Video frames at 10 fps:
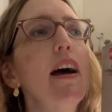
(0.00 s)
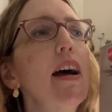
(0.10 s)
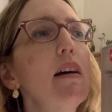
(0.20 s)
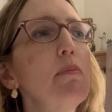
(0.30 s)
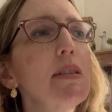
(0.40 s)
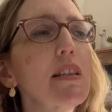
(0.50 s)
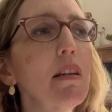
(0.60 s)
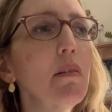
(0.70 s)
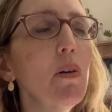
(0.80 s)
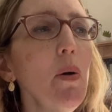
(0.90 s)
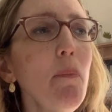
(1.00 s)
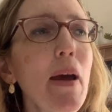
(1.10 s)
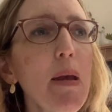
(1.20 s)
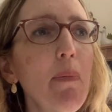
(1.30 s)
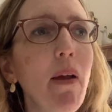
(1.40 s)
So on
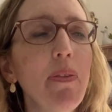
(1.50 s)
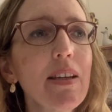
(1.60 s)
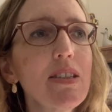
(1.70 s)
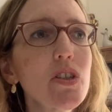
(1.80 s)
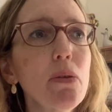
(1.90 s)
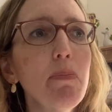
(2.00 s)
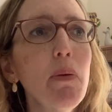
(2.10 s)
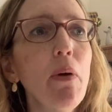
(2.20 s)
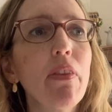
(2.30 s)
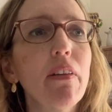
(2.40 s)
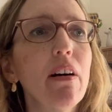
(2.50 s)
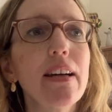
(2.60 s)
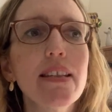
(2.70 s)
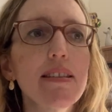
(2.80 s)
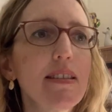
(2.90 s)
paper, this should be one that
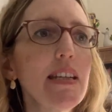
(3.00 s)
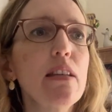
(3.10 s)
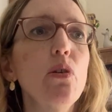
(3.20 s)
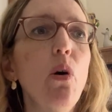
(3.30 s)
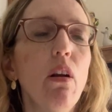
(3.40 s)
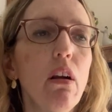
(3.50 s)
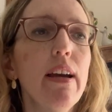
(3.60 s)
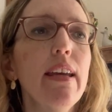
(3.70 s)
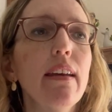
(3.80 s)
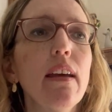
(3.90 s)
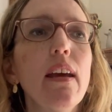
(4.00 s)
I did not like.